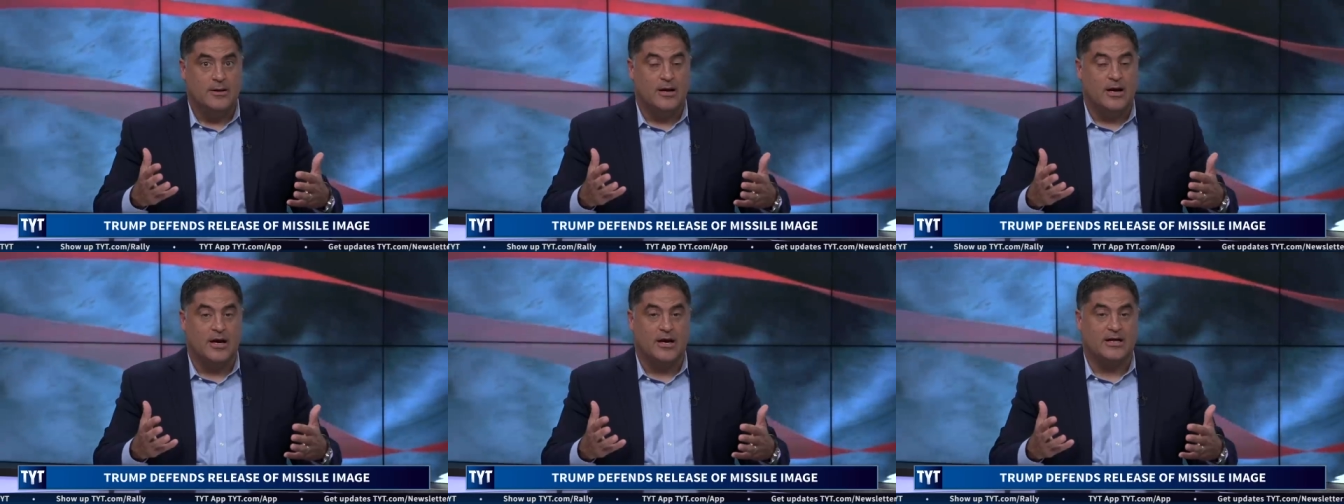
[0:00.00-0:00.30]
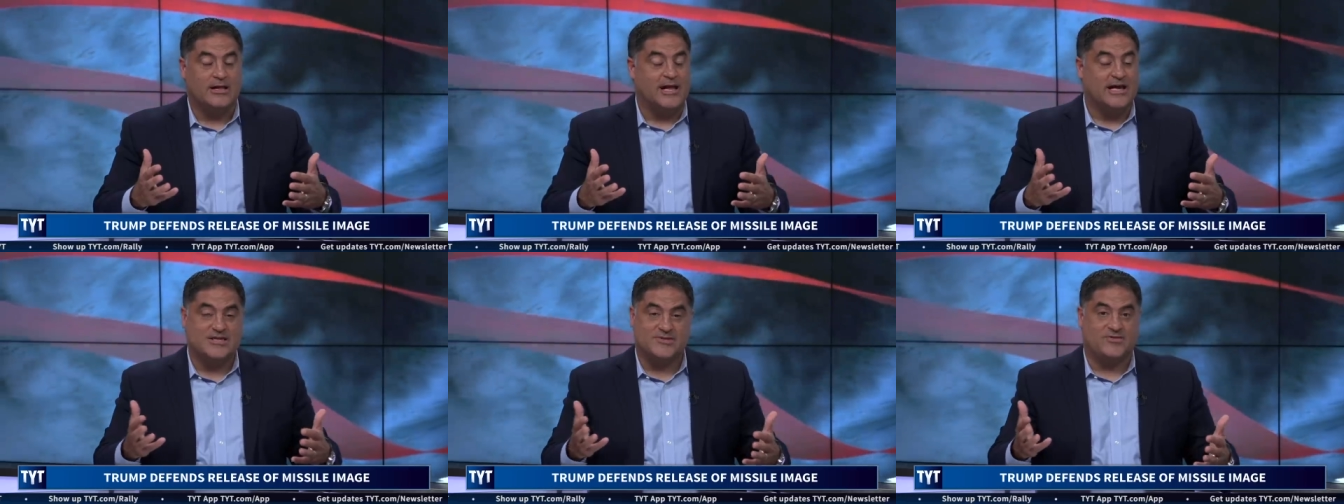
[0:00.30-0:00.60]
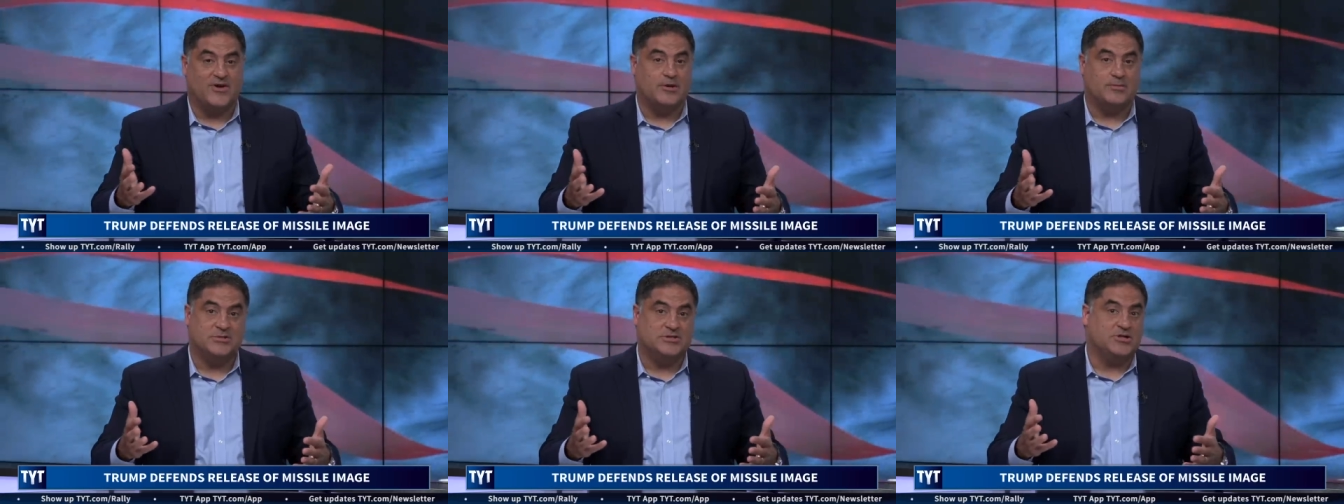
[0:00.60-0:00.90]
uh,
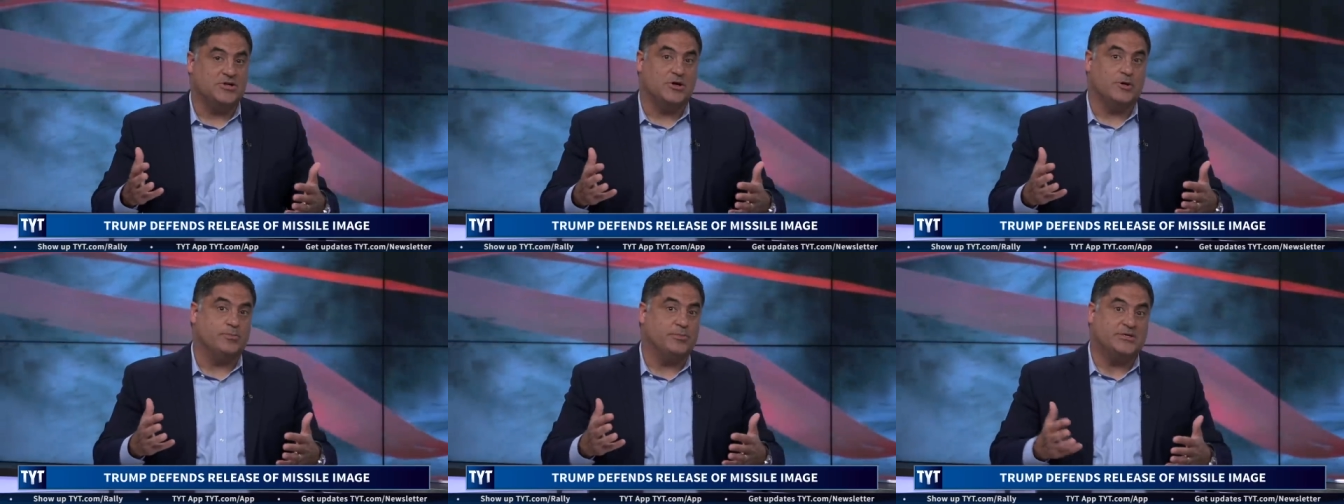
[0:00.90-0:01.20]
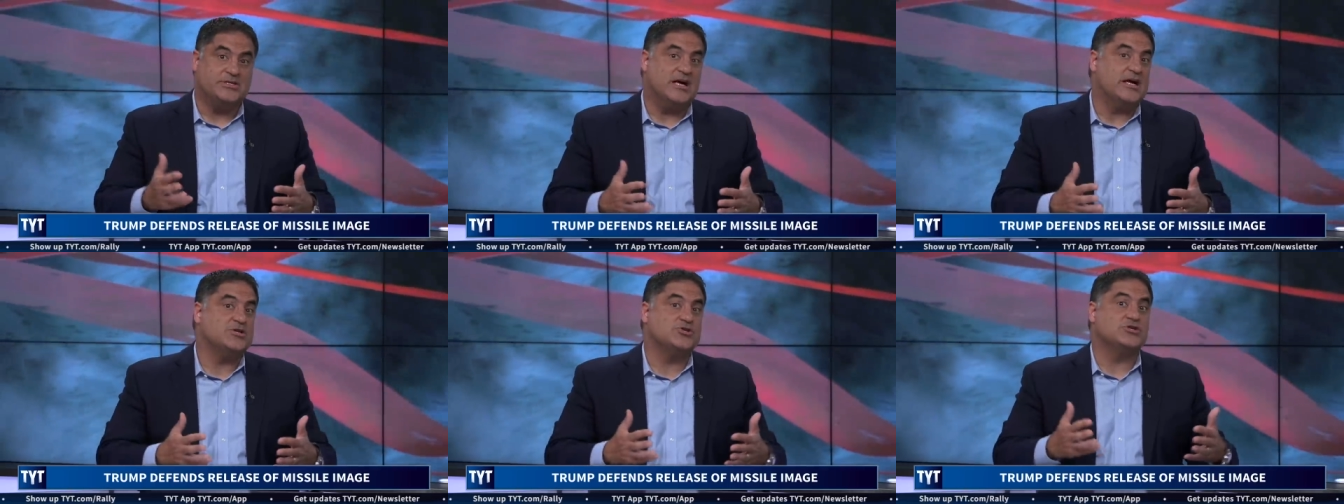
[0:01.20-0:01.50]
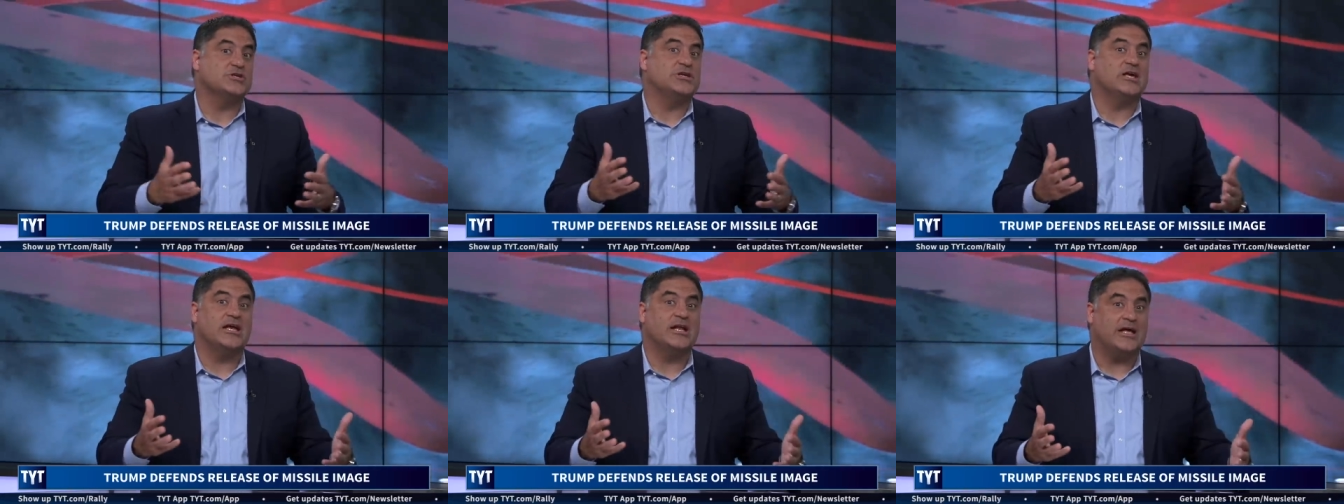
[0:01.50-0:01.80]
classified material
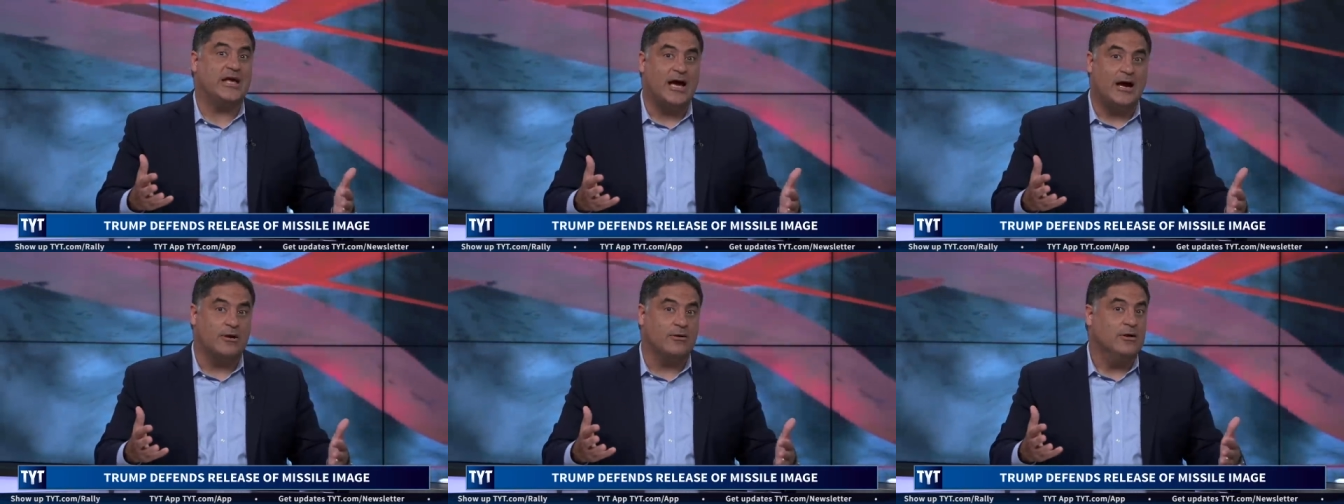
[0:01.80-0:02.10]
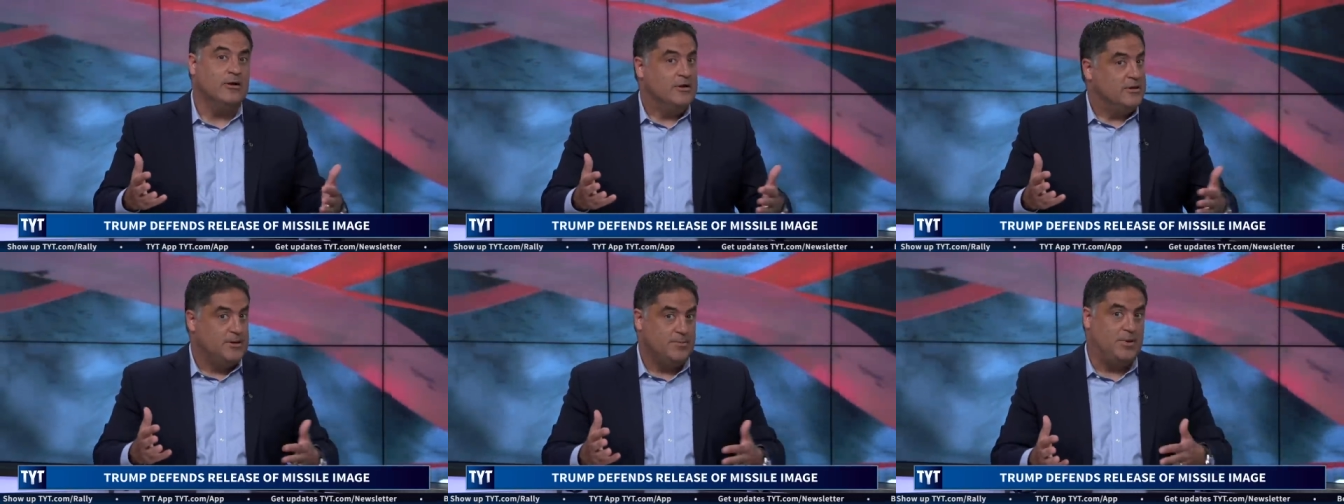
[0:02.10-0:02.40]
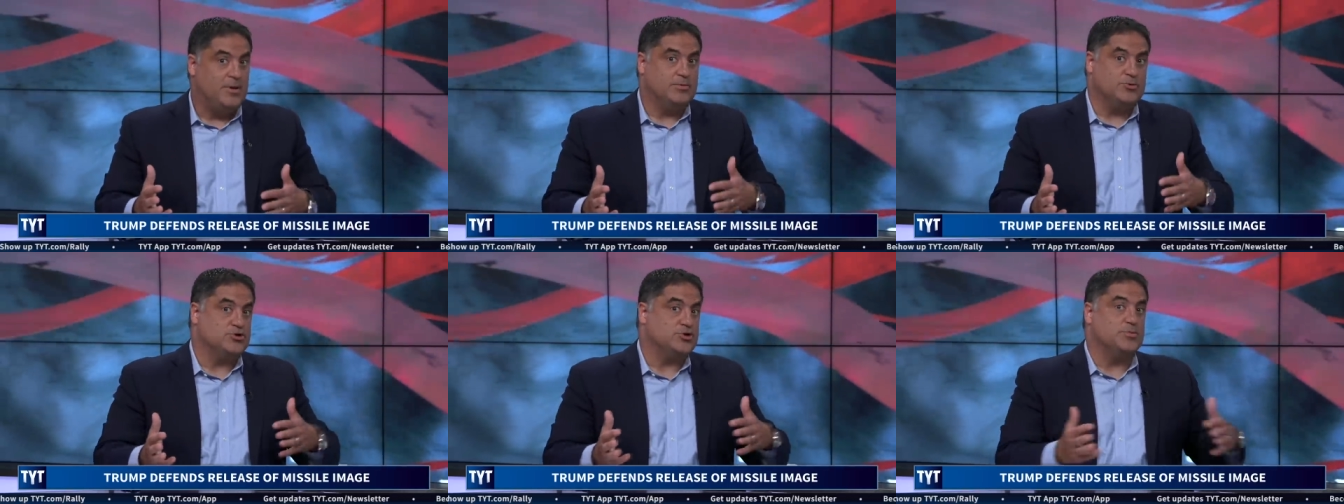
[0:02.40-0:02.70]
potentially getting out that
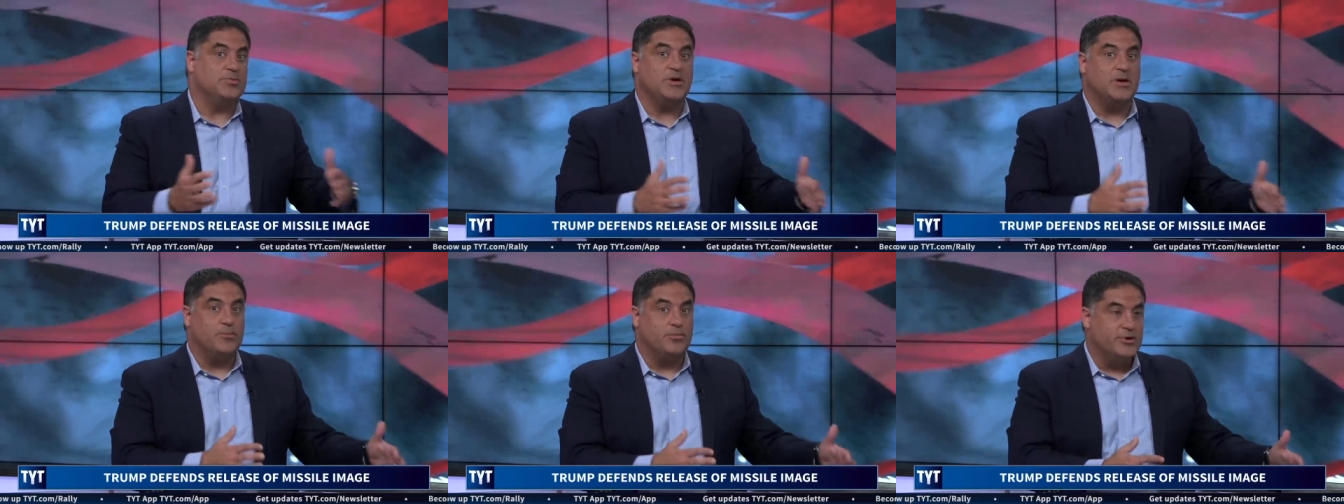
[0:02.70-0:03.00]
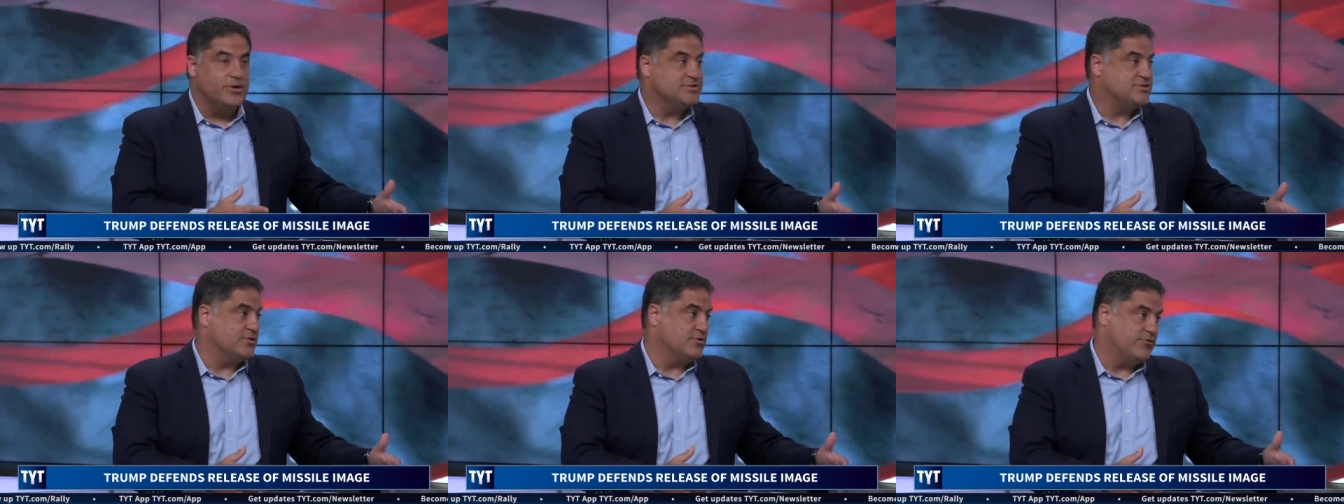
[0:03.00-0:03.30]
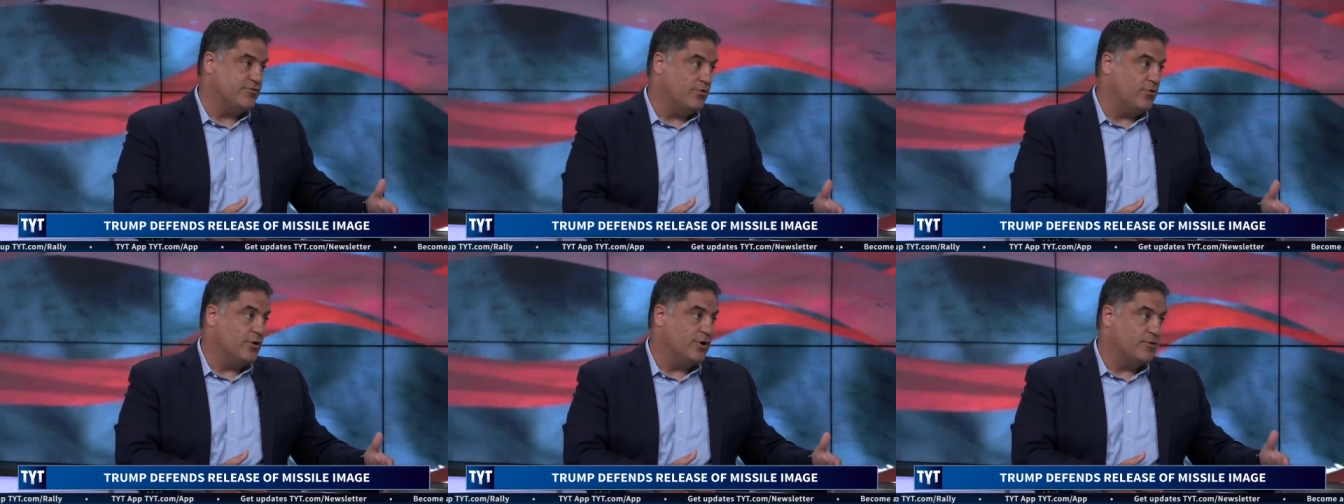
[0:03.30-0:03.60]
people should be in
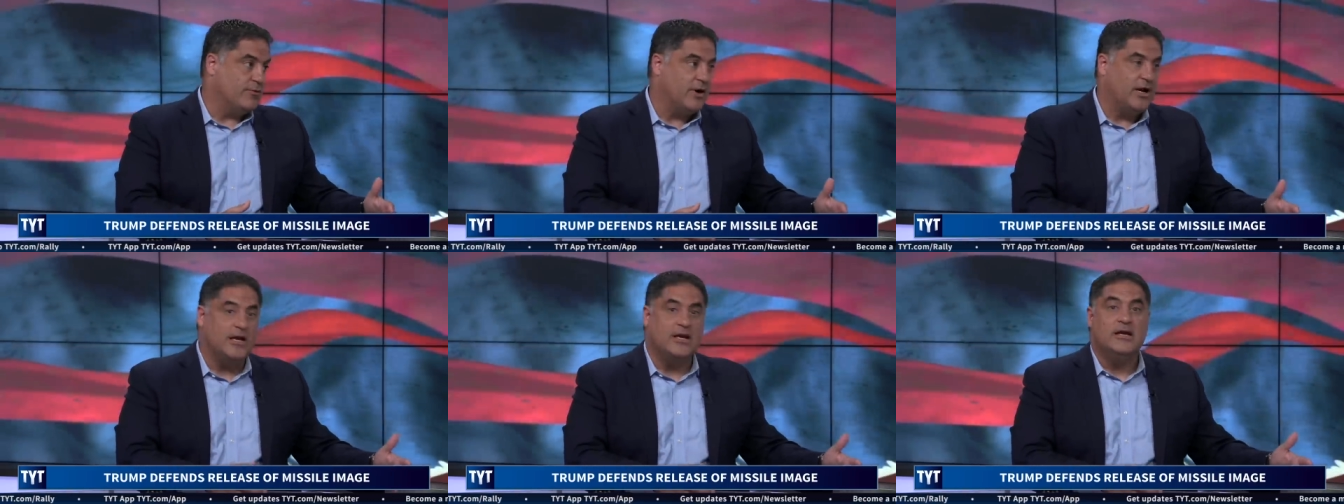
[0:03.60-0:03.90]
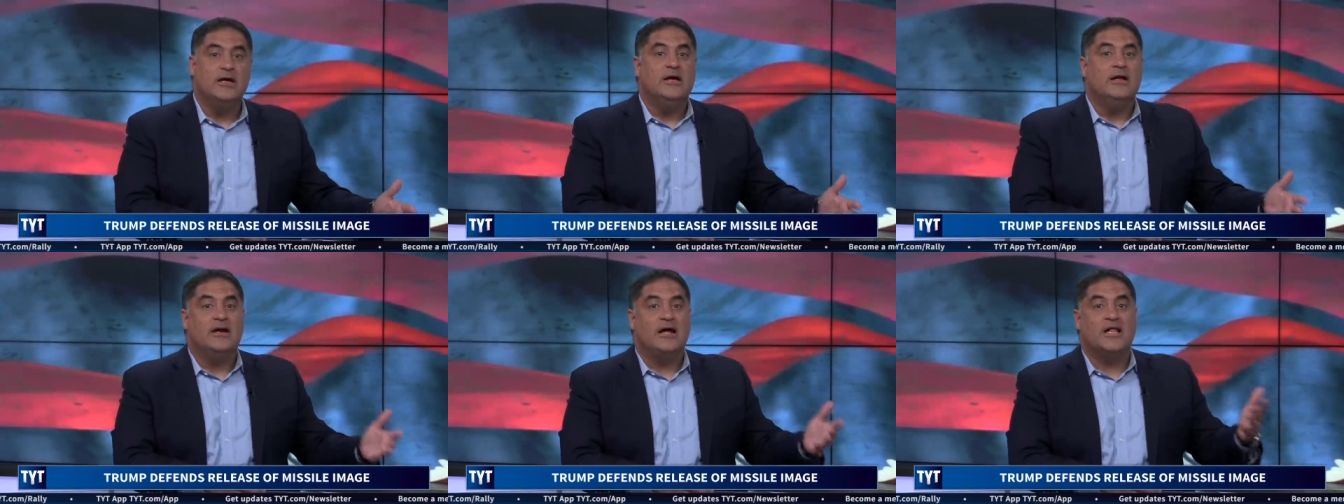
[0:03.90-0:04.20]
prison for it, right?